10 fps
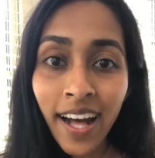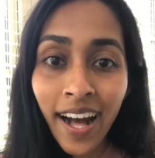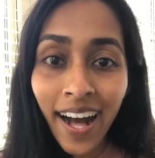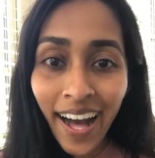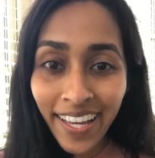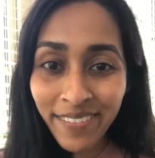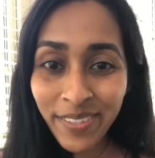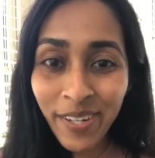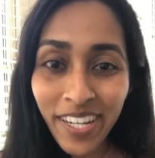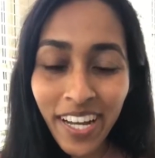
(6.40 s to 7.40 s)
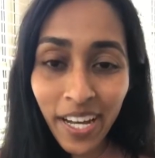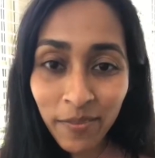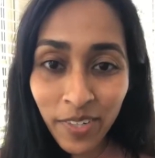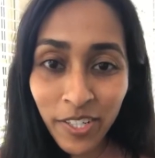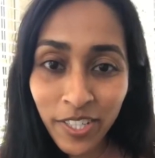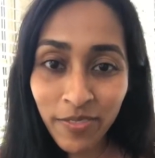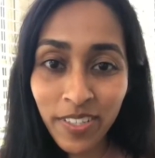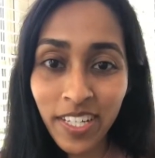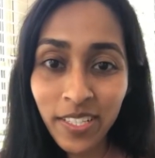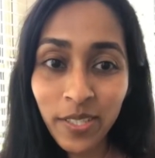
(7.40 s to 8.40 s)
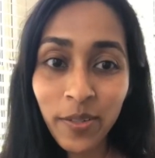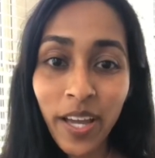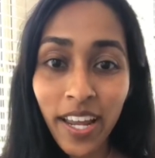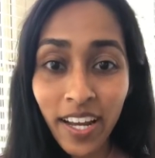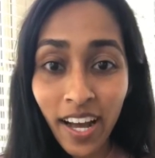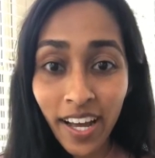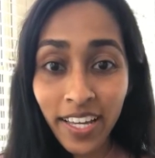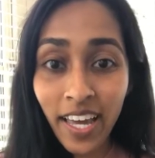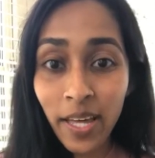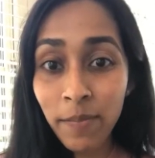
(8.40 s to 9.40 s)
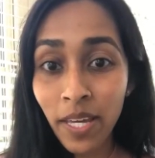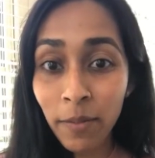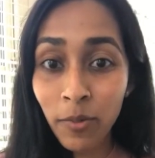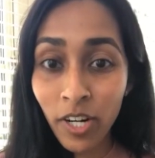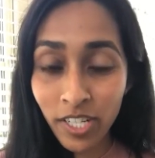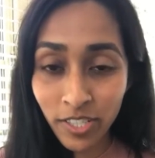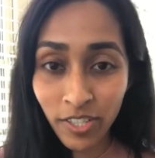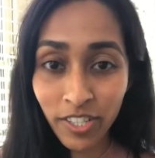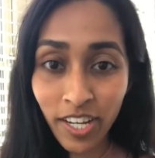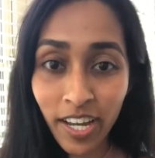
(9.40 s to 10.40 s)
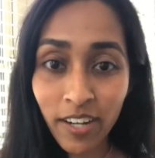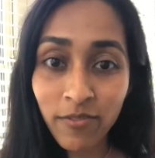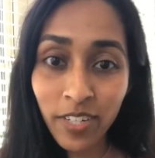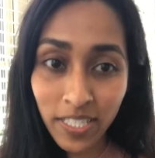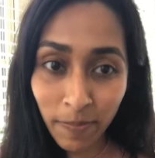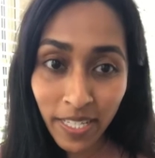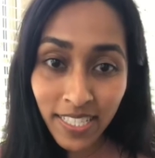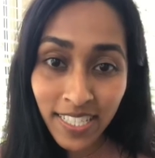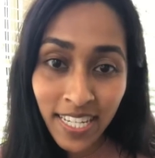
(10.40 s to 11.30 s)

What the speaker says: Hi everyone, I'm Varuni Fernando and I am a product owner at ResMed.